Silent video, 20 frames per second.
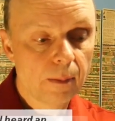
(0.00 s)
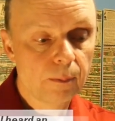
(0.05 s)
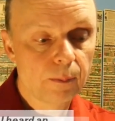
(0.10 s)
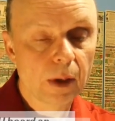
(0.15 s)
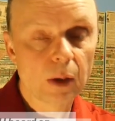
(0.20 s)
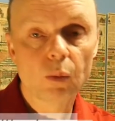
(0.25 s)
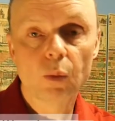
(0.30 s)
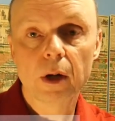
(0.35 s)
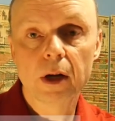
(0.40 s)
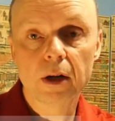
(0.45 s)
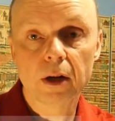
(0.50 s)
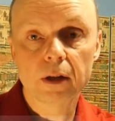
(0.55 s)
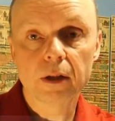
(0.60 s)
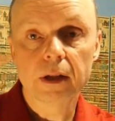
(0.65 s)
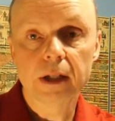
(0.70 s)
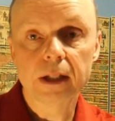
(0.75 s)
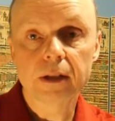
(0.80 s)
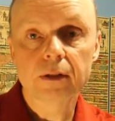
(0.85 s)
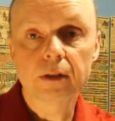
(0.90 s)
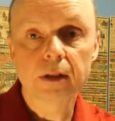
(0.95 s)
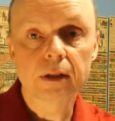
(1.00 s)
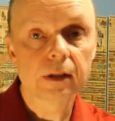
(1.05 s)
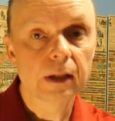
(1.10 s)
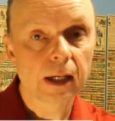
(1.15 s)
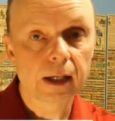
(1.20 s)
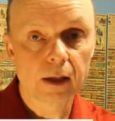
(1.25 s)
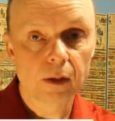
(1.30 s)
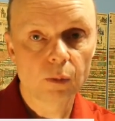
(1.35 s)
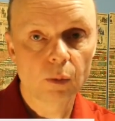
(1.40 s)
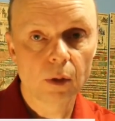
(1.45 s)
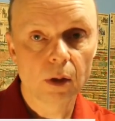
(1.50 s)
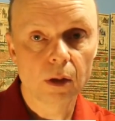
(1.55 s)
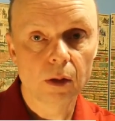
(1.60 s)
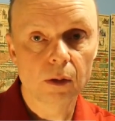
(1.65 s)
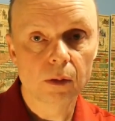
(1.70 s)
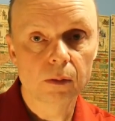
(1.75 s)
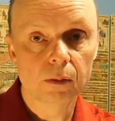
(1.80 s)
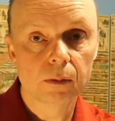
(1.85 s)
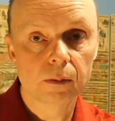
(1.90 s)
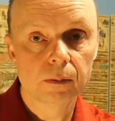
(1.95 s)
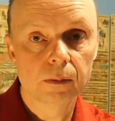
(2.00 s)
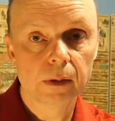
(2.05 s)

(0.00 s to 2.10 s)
But where is the second woe?